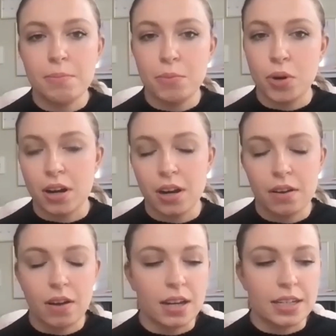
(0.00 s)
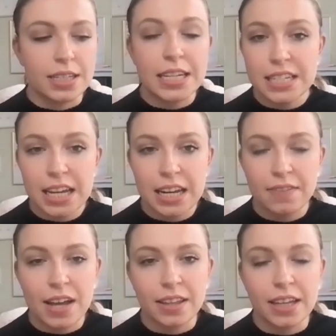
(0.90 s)
more on teen
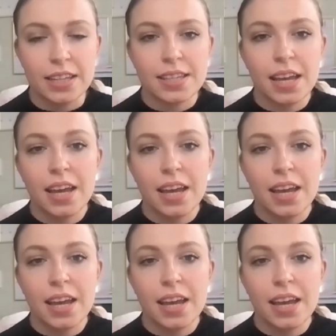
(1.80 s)
dating violence.